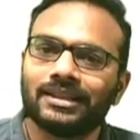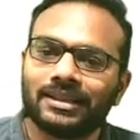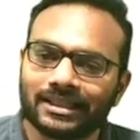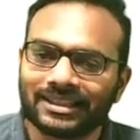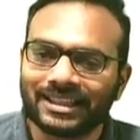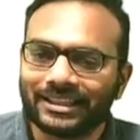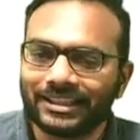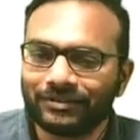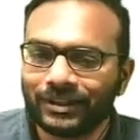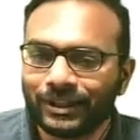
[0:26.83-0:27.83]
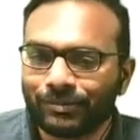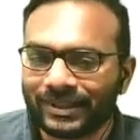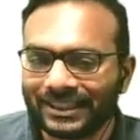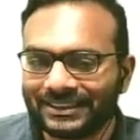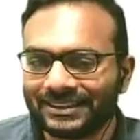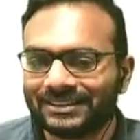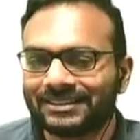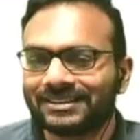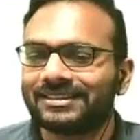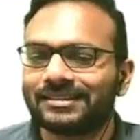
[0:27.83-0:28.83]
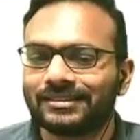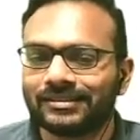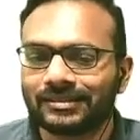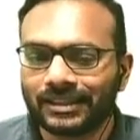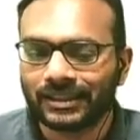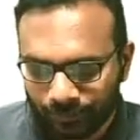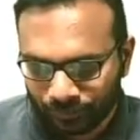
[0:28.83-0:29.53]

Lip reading: attractive prizes. Okay.